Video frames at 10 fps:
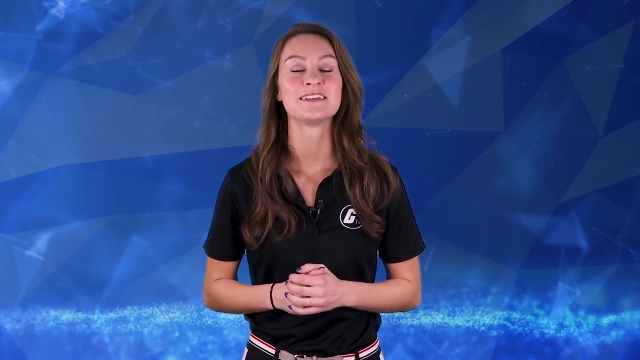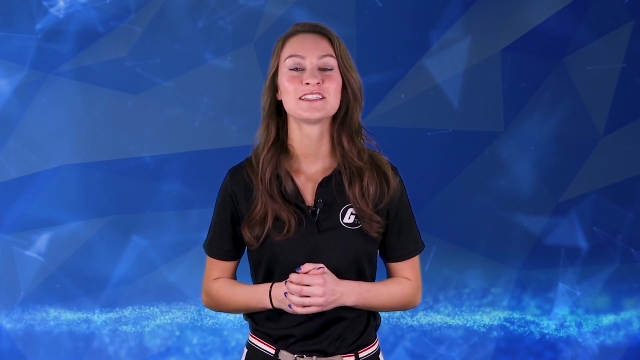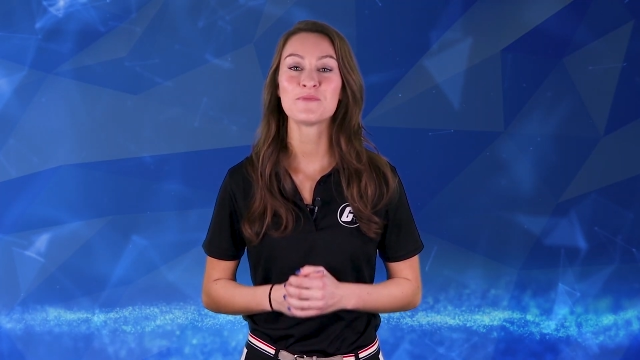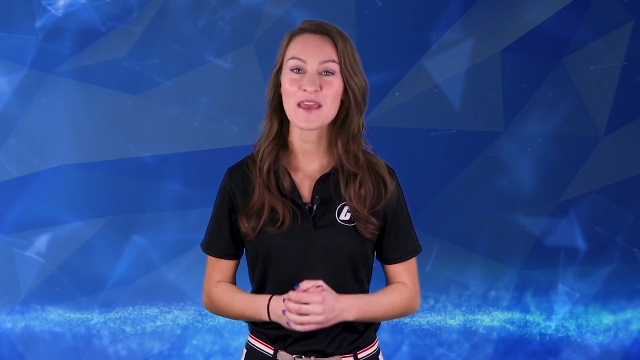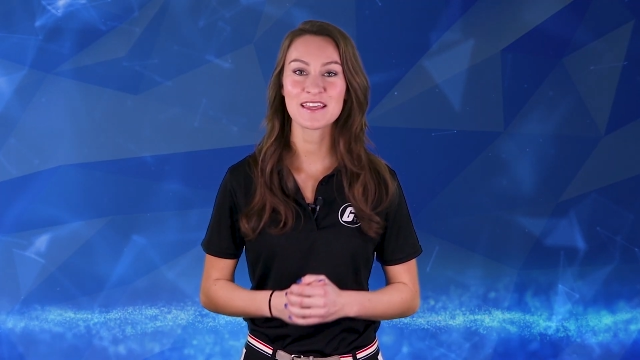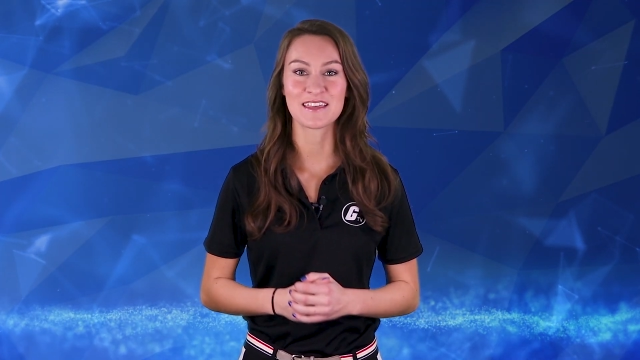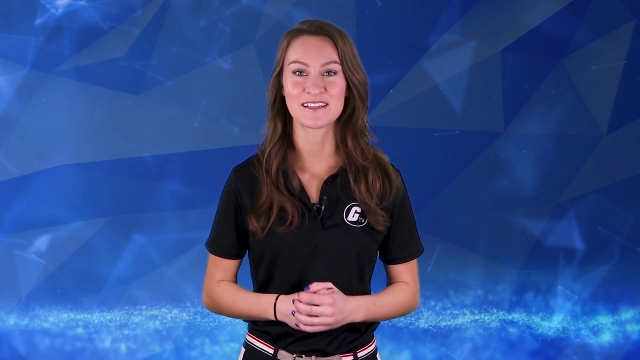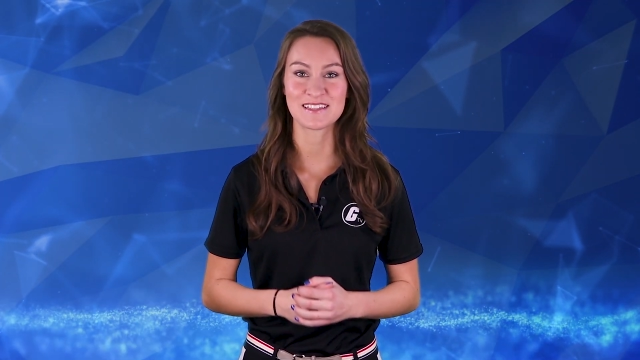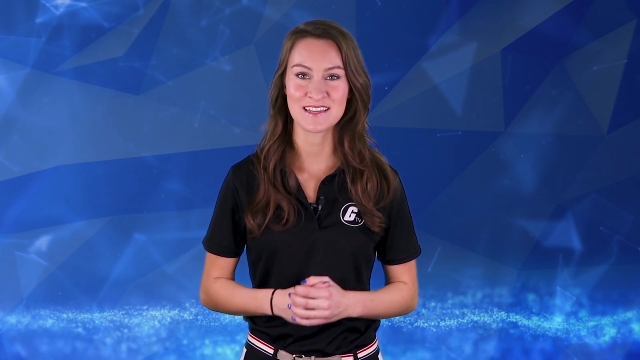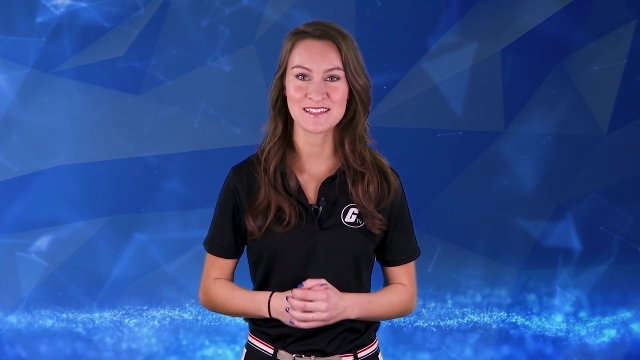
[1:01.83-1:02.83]
To make
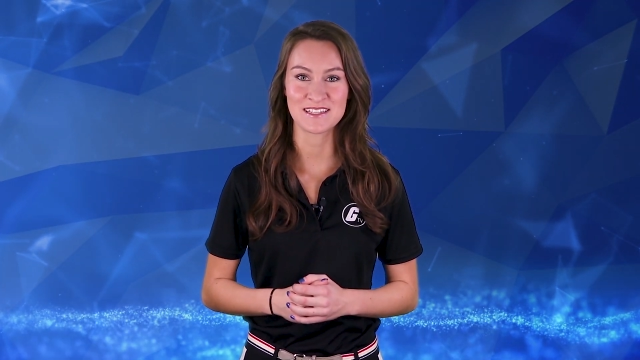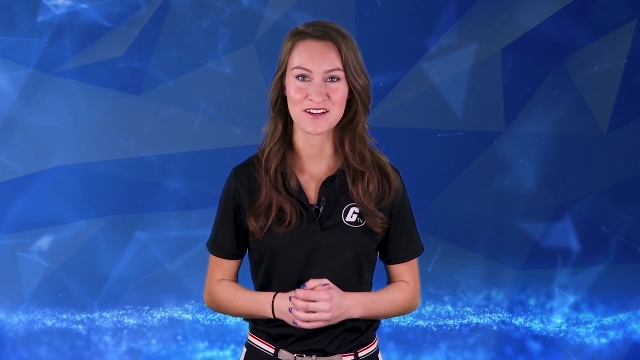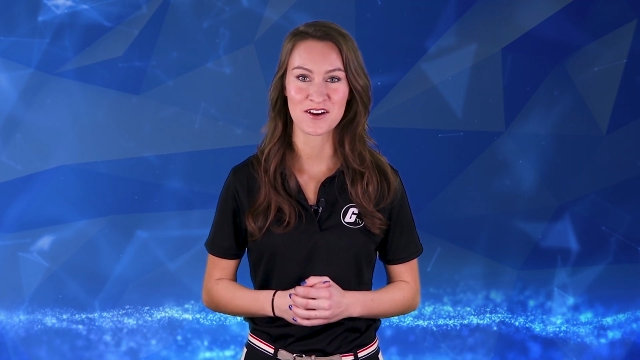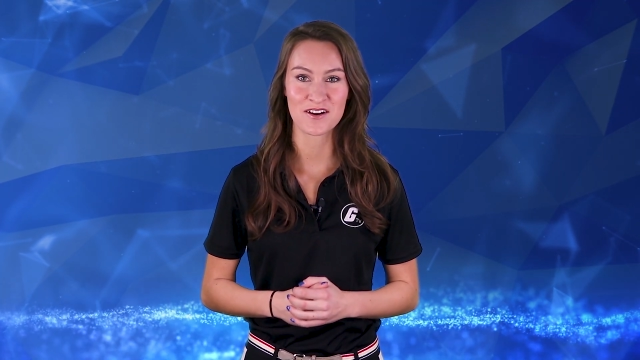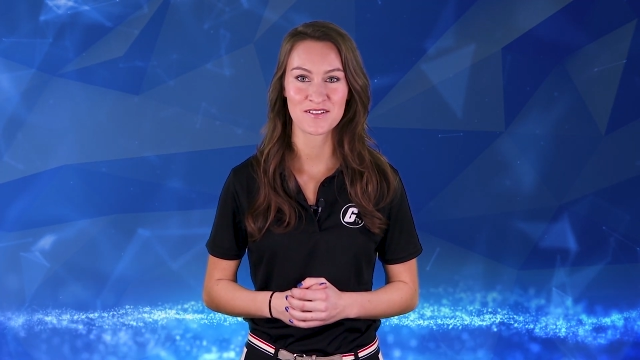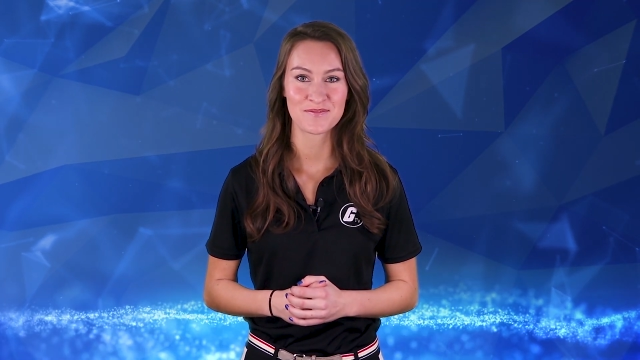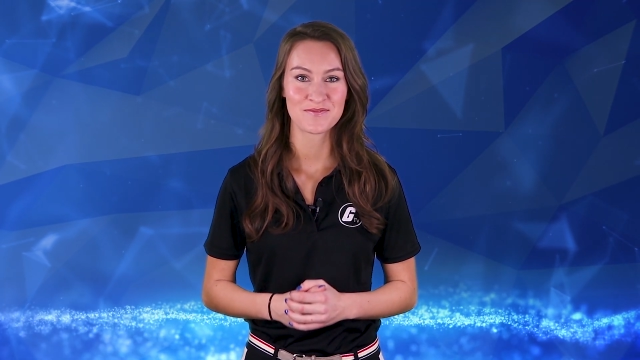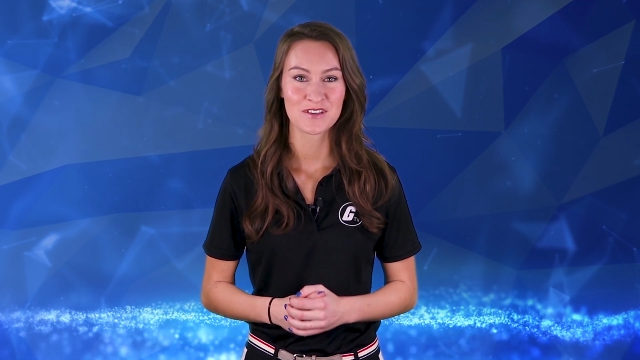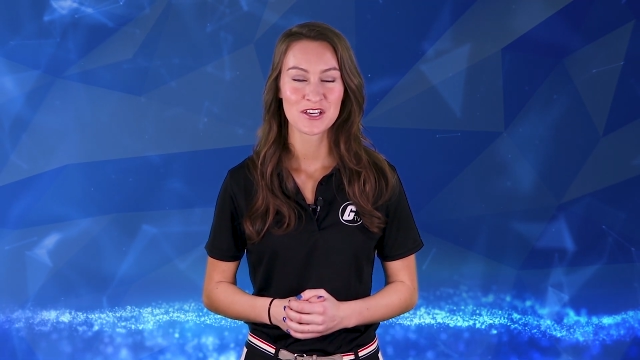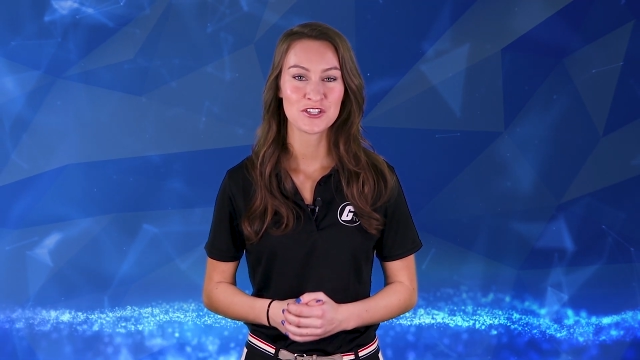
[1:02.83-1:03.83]
things easier,
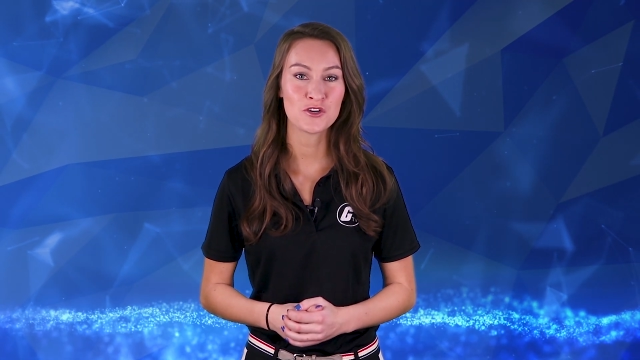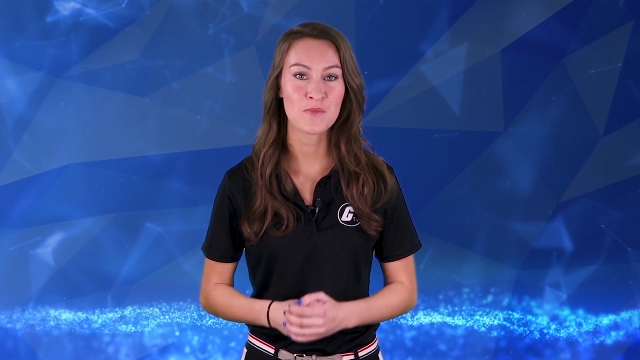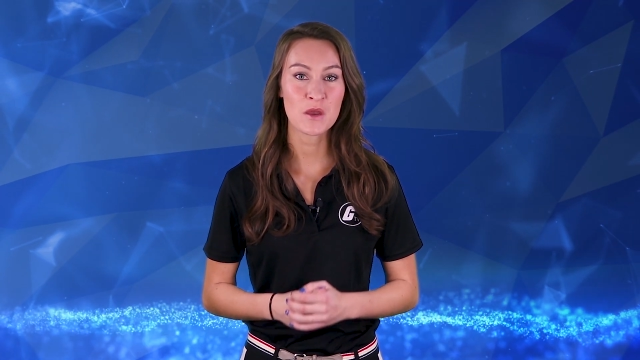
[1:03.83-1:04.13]
you